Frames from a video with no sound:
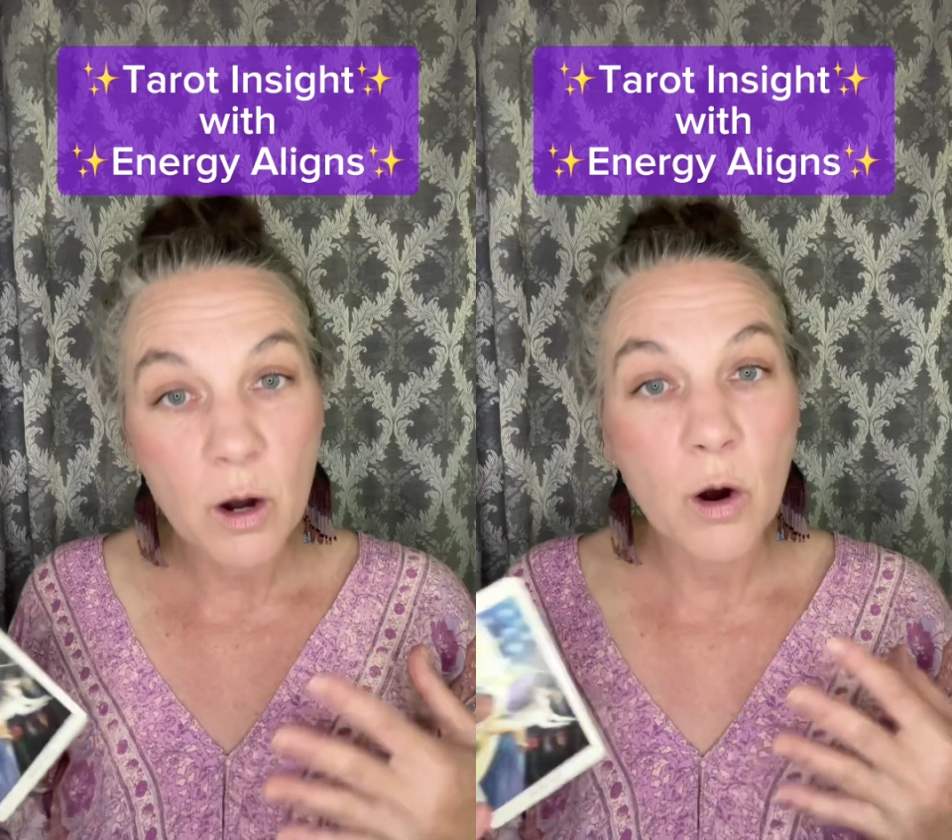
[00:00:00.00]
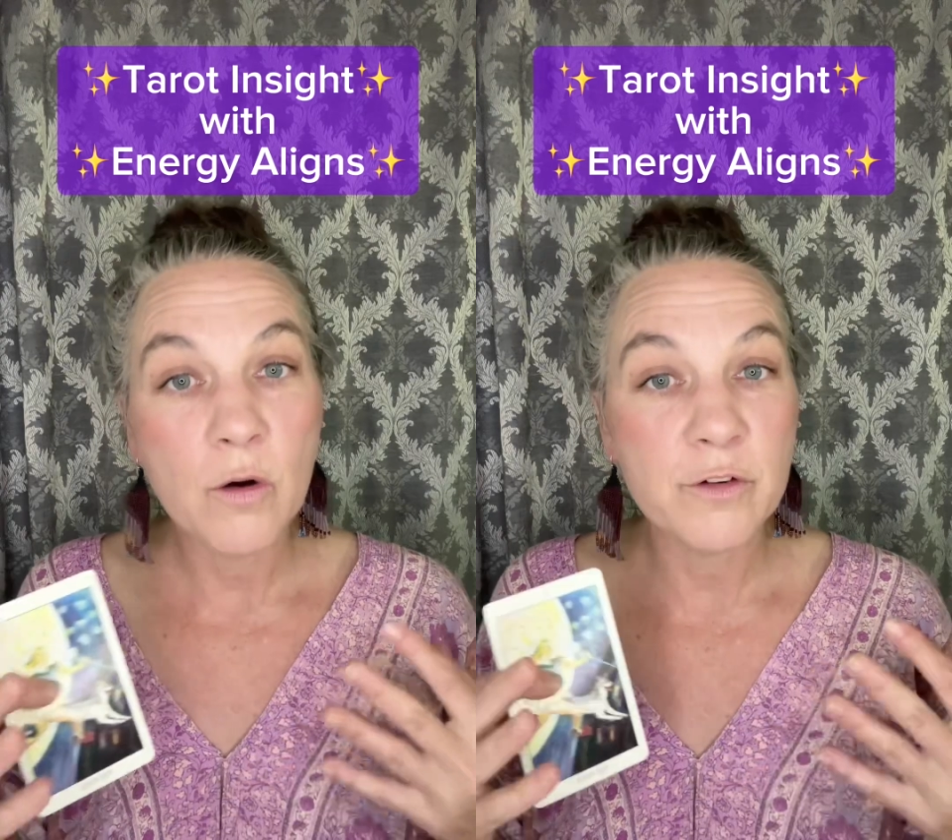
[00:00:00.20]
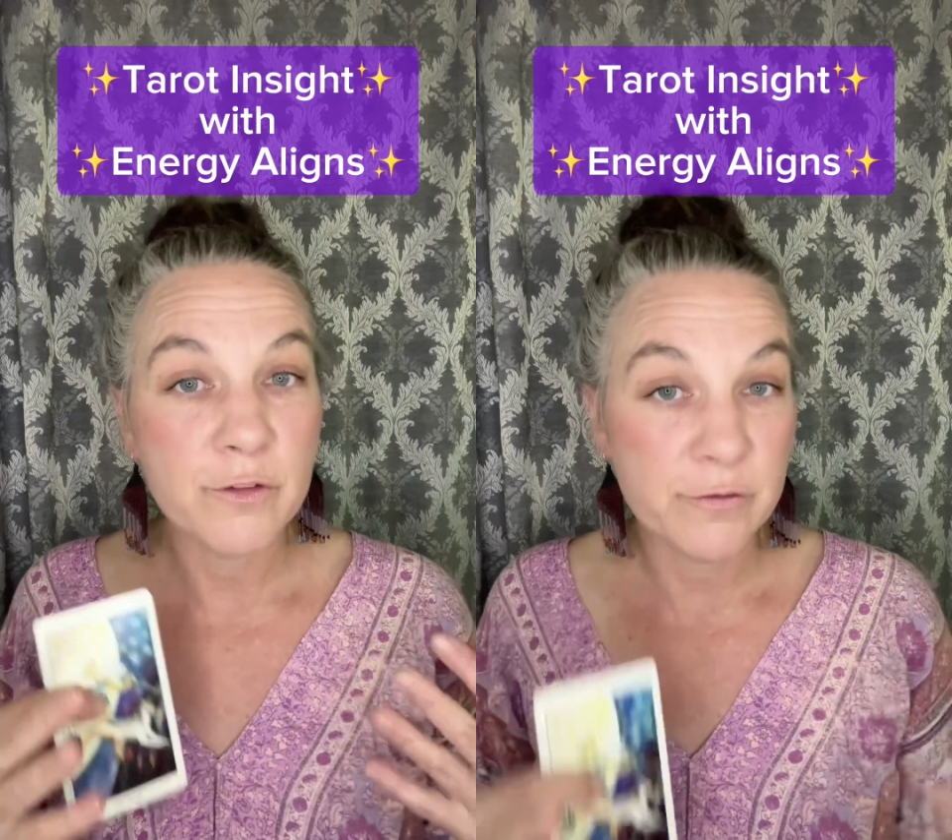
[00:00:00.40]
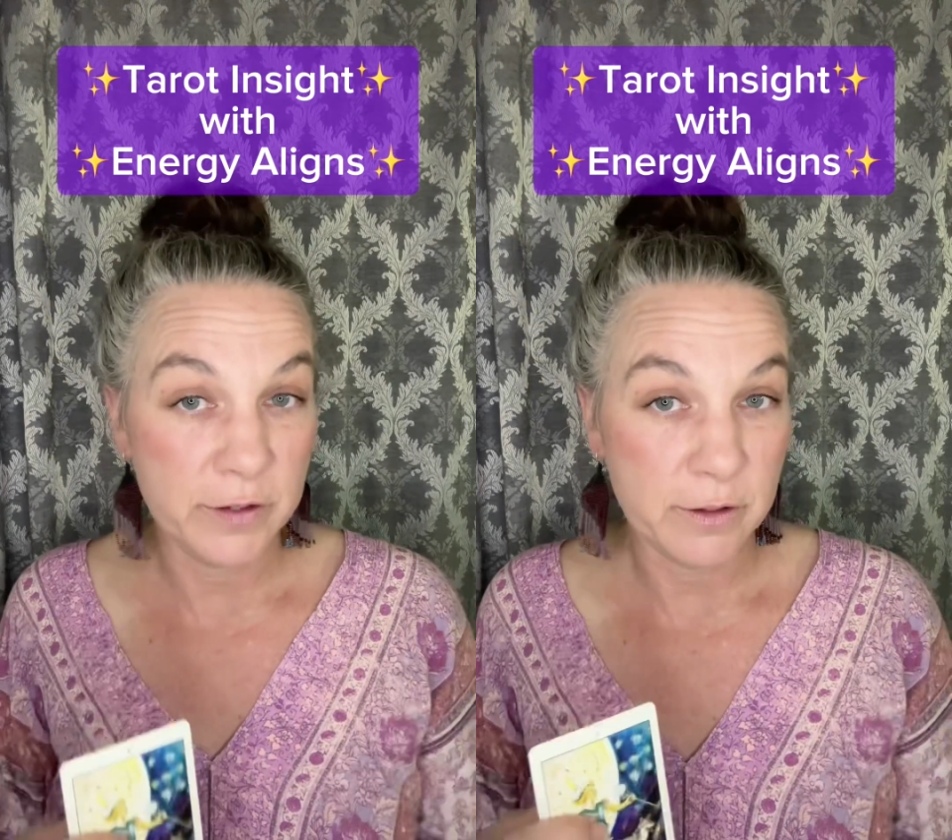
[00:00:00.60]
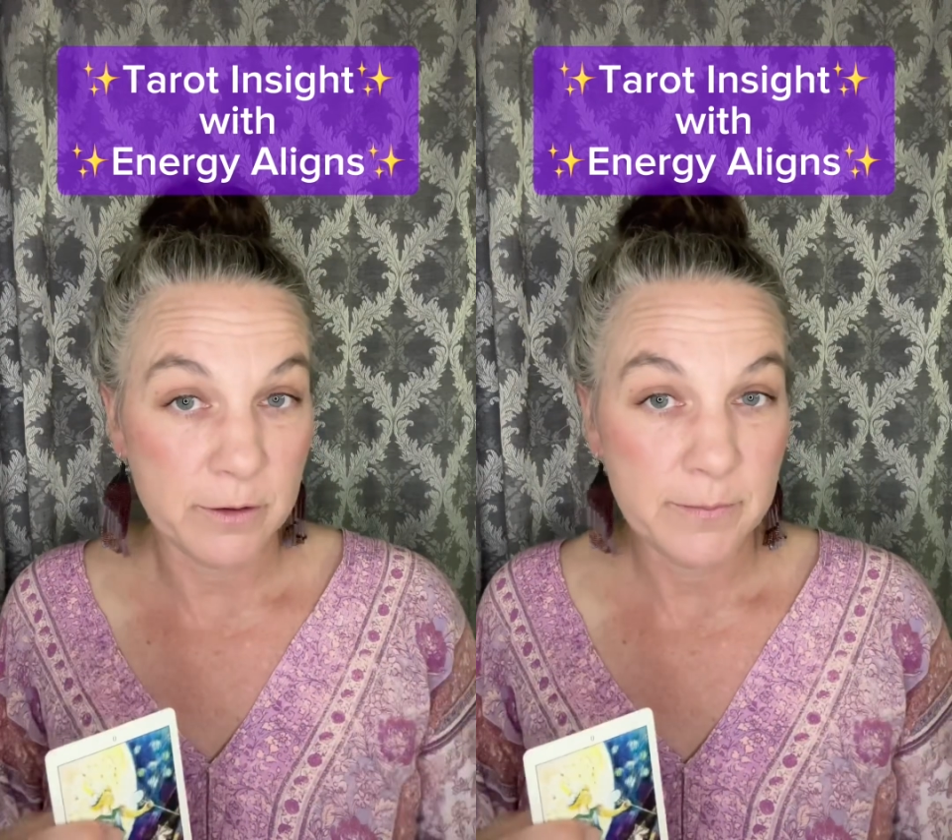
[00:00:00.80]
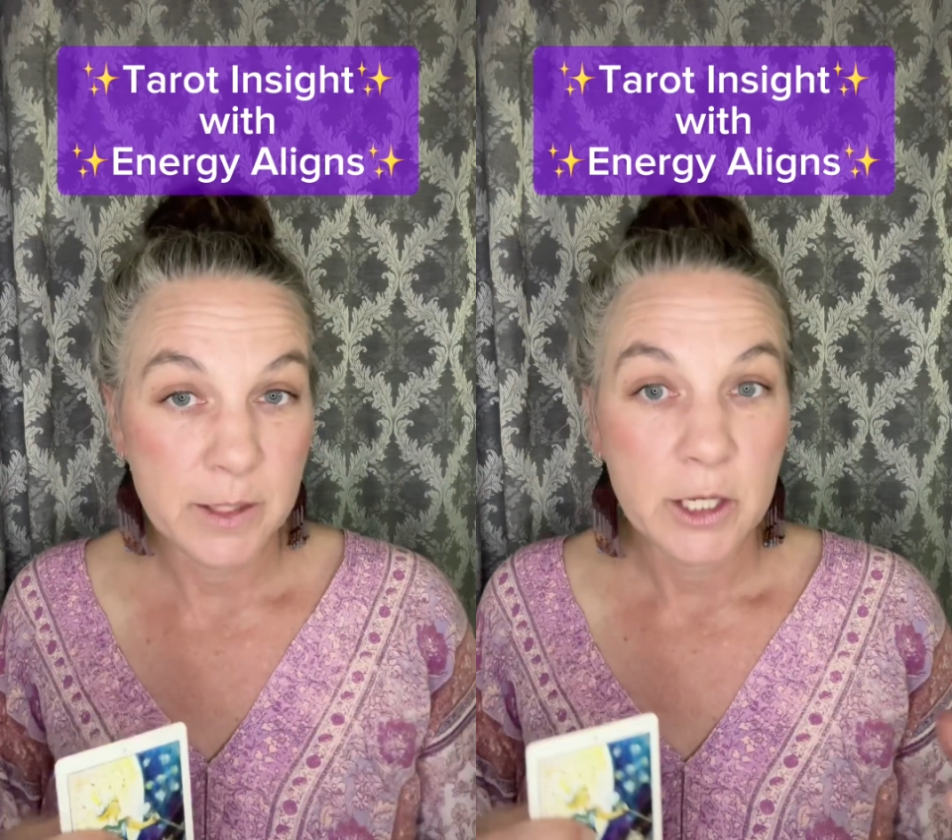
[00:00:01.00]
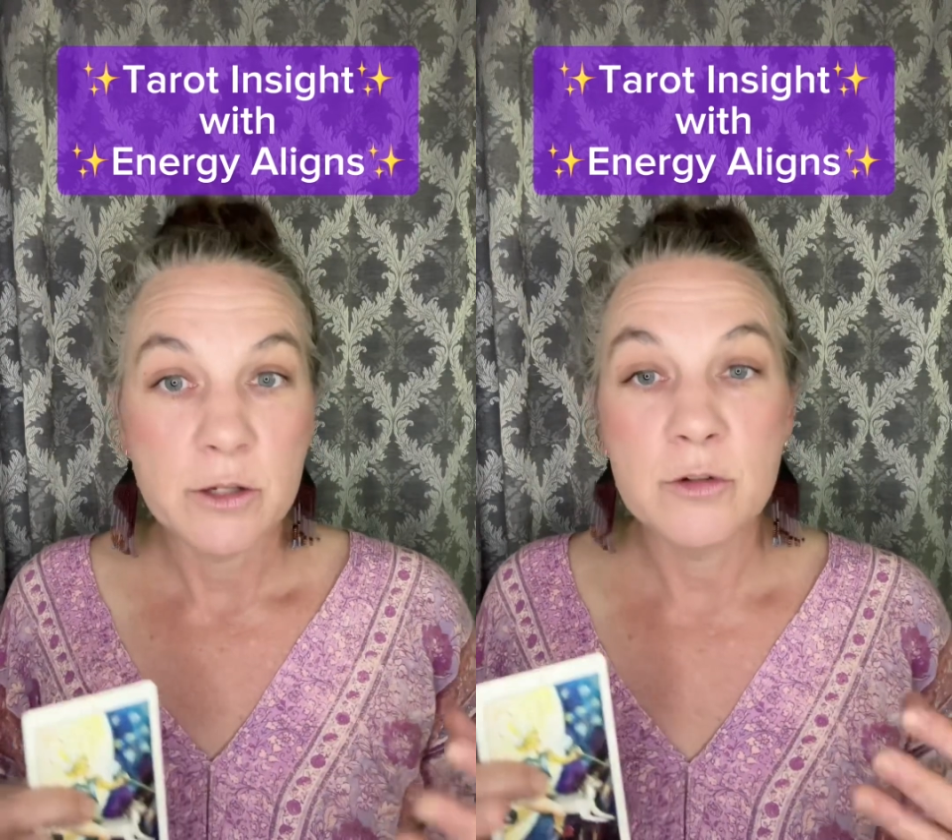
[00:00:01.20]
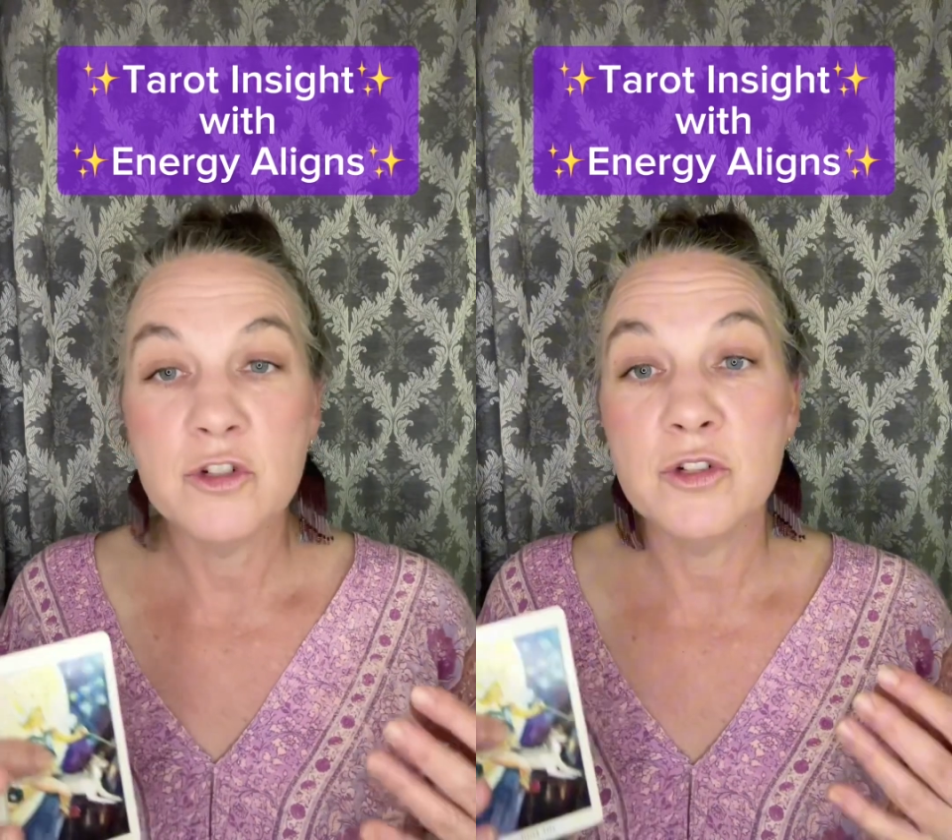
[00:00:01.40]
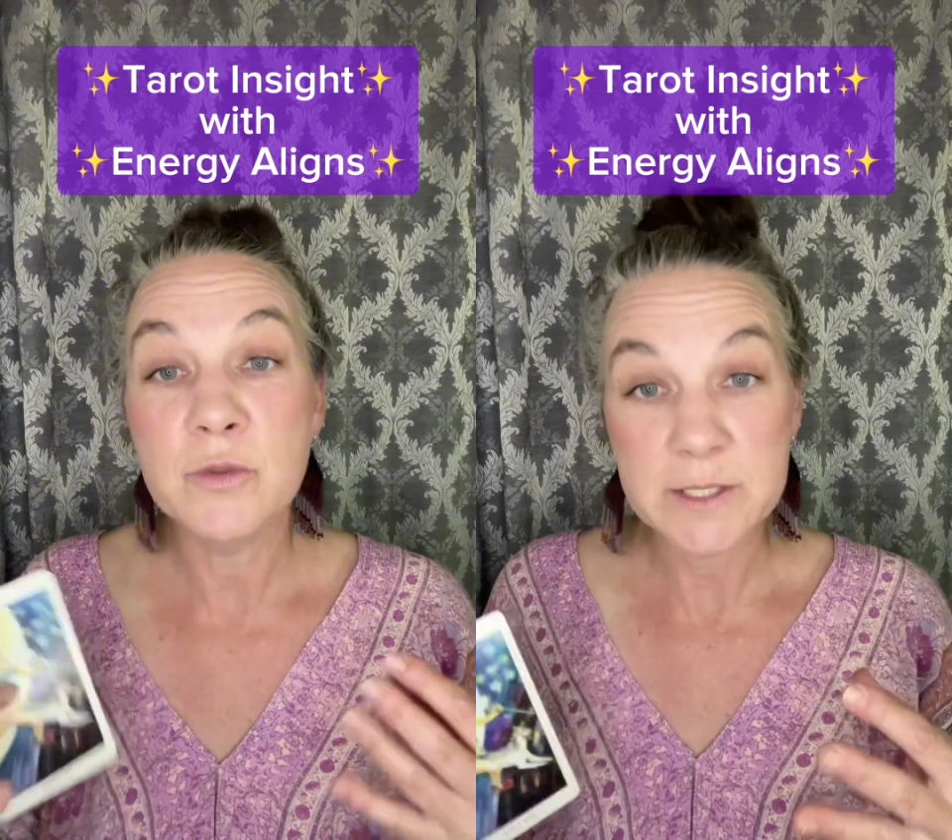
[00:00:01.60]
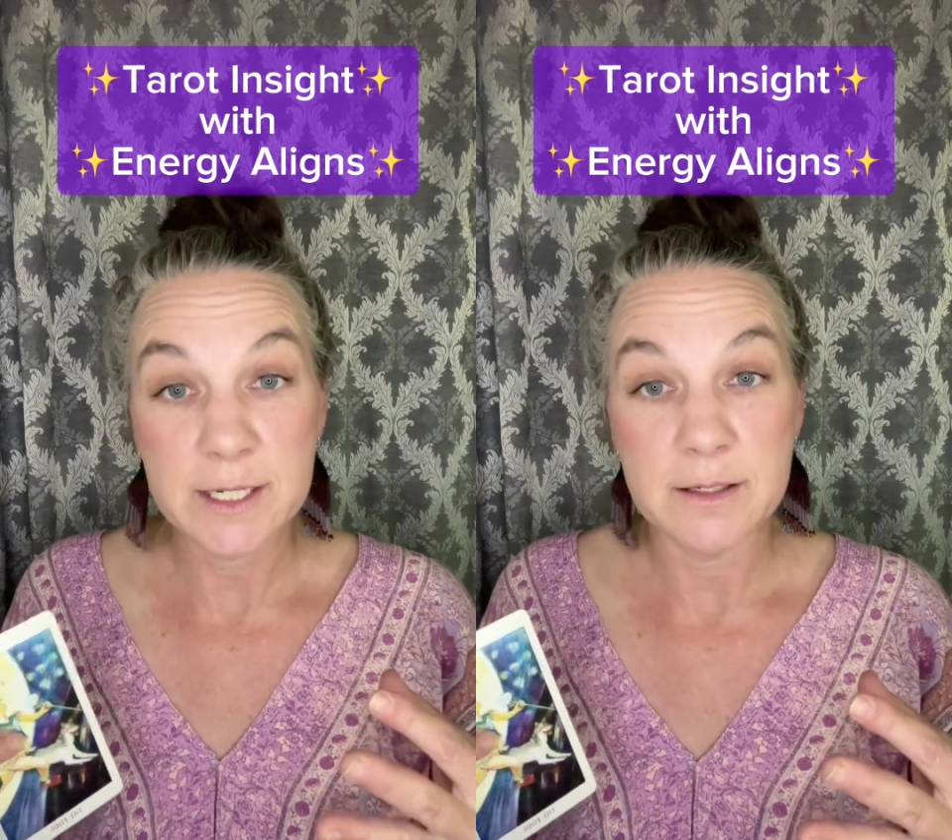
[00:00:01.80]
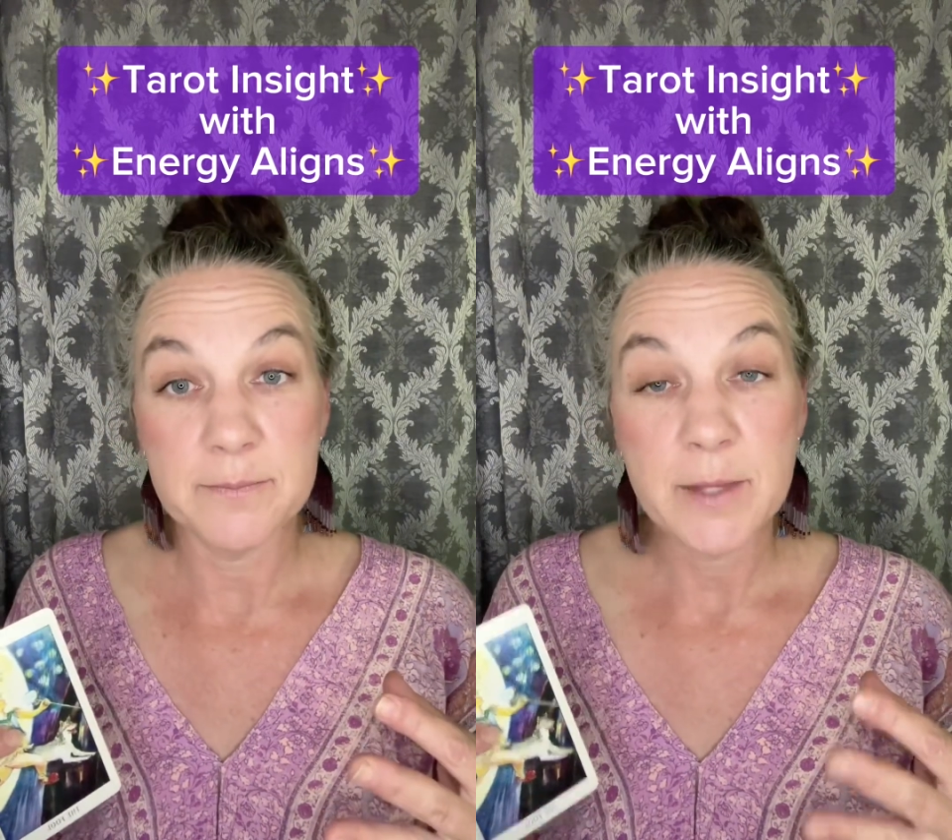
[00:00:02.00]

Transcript: over fear. You choose it.